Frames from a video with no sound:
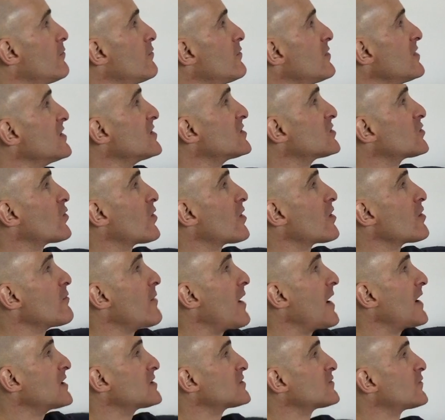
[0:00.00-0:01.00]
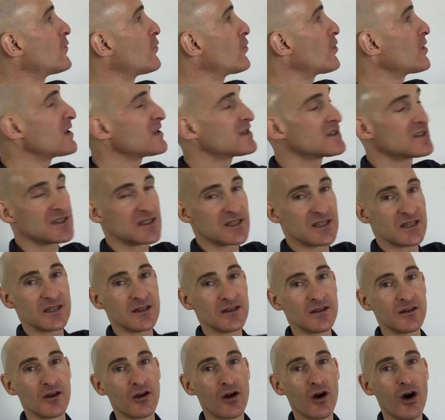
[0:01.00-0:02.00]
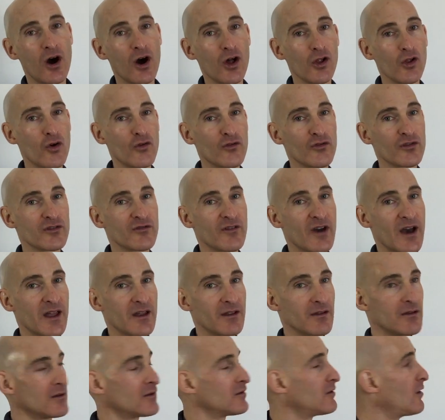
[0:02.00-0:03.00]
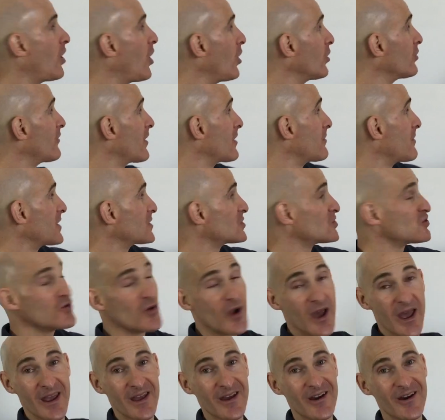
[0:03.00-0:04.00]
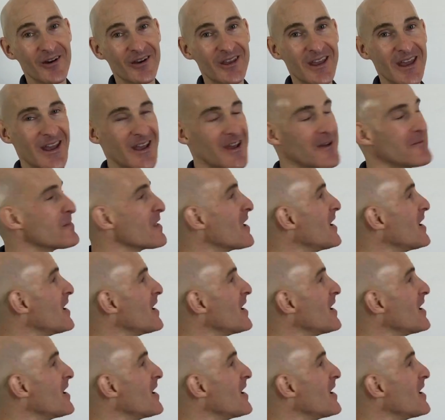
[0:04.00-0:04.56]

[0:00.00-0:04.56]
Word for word: b squared minus 4ac all over divide all divided by 2a, okay?